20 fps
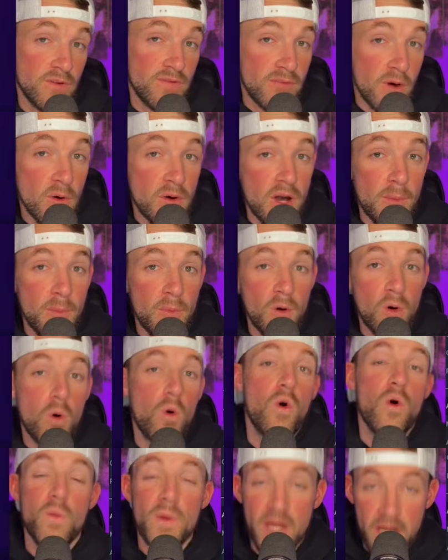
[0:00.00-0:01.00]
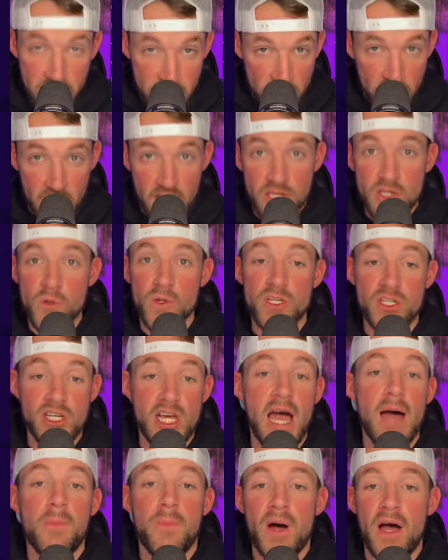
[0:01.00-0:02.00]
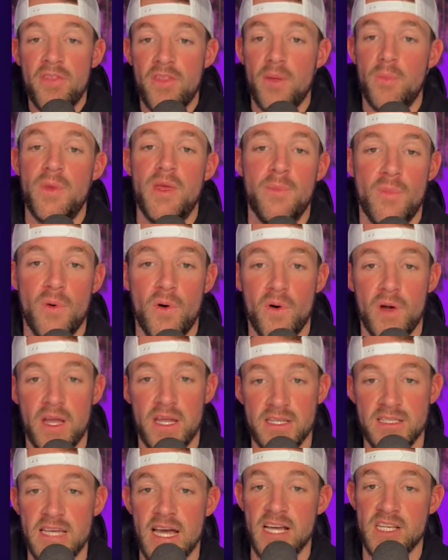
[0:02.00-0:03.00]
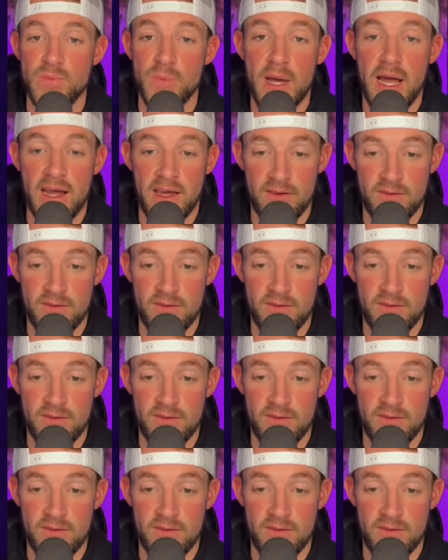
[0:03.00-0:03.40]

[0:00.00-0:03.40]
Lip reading: phone number, or we could turn it into a chatbot that people can text back